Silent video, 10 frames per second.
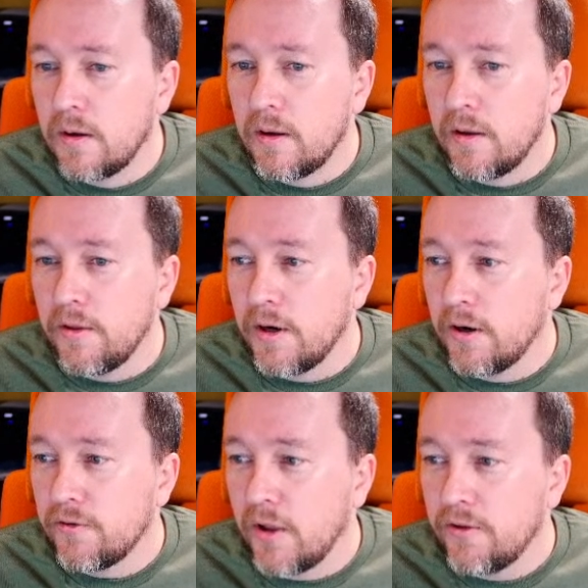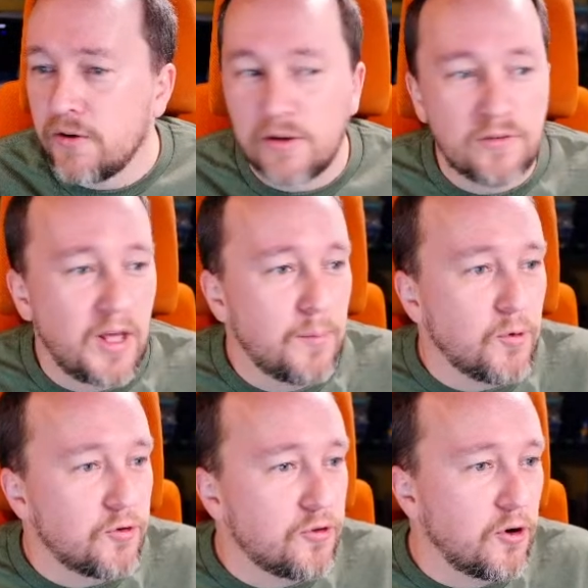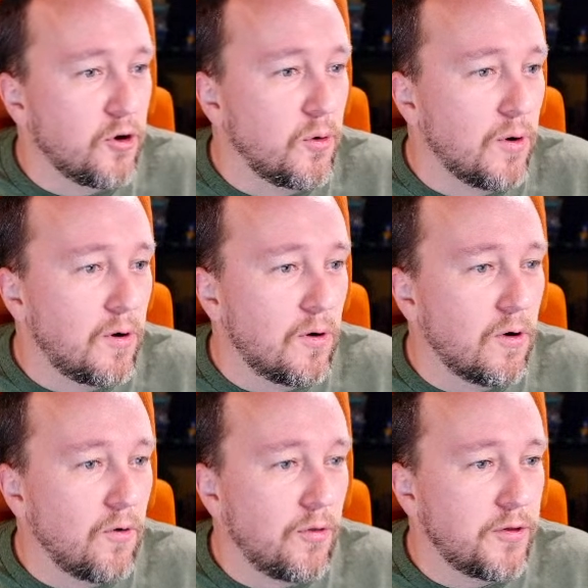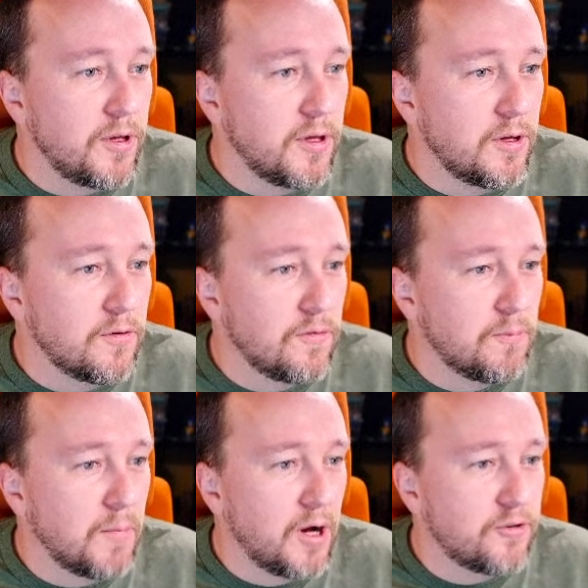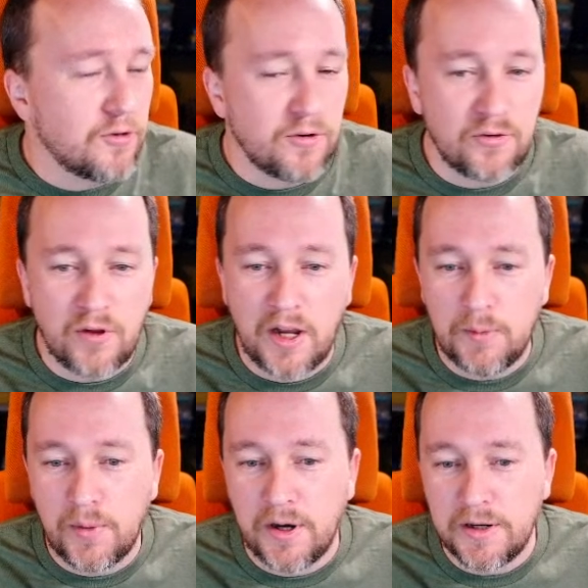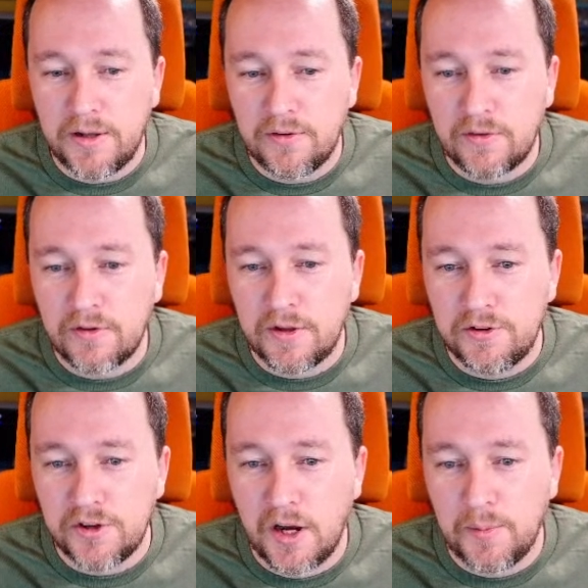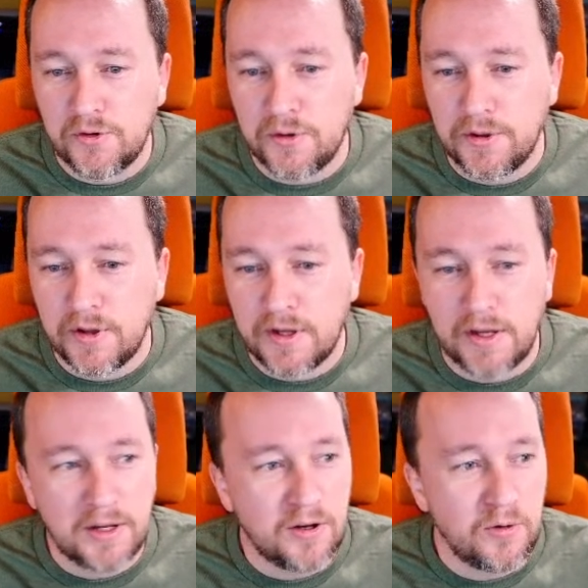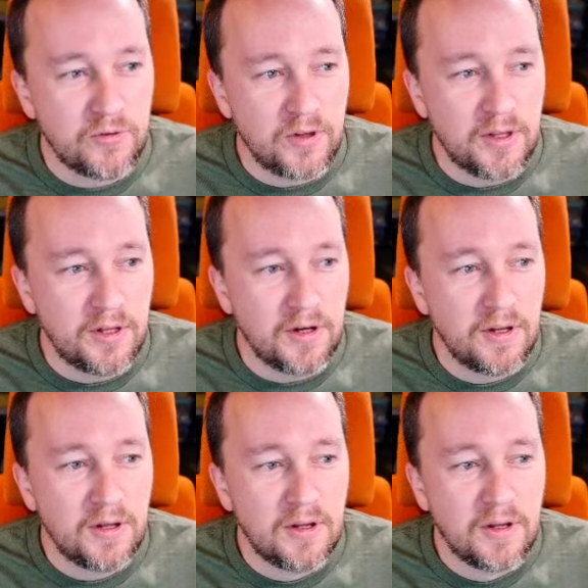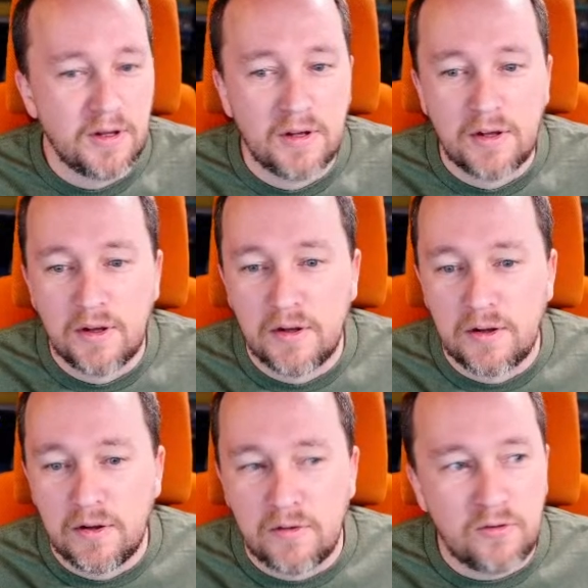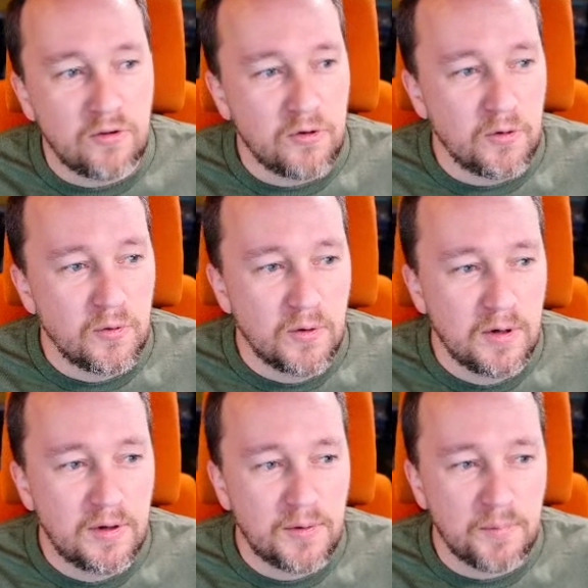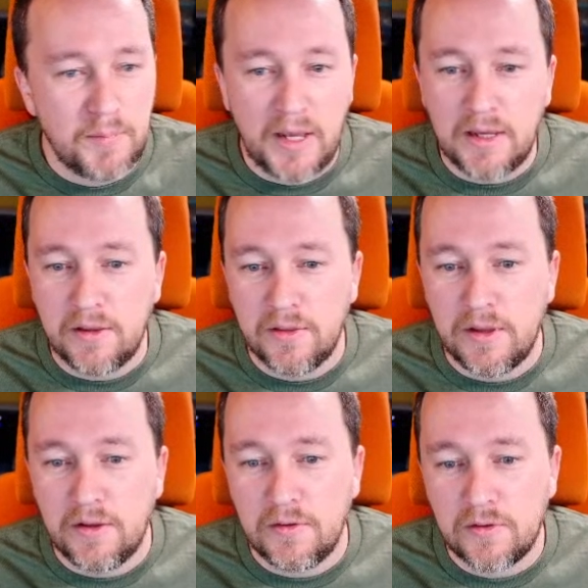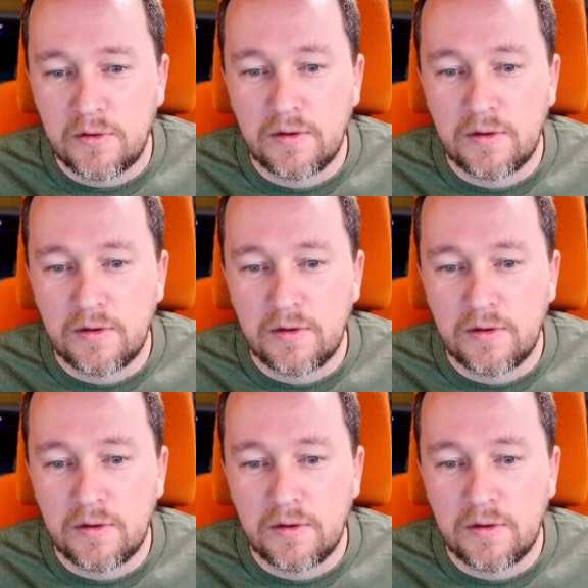And then I'll just, as an example, show all the modular design bodies and geometry that kind of goes in to making these.